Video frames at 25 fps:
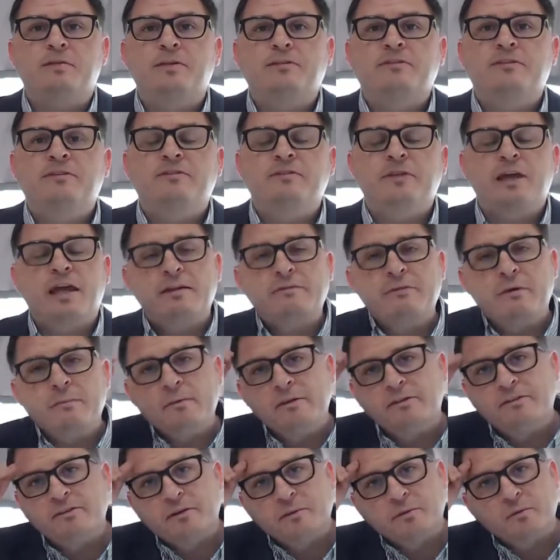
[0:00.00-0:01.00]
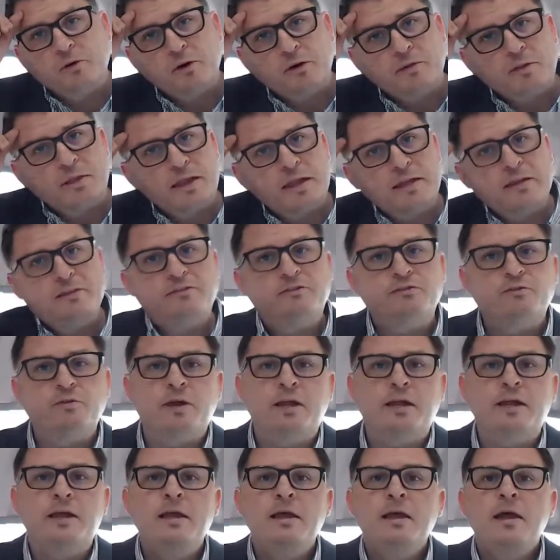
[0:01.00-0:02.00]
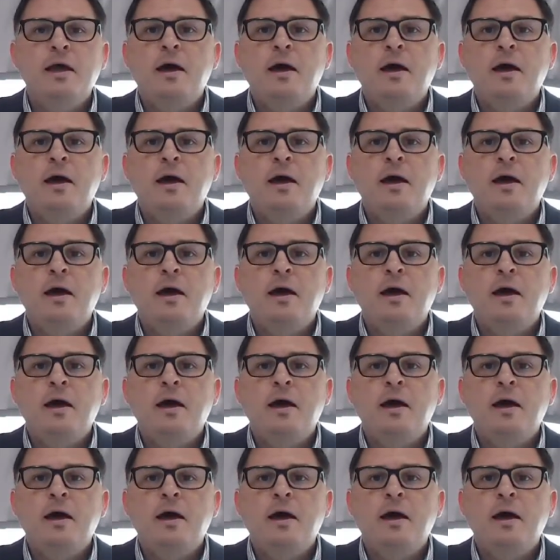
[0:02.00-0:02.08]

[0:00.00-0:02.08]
This is kind of a misnomer in the industry.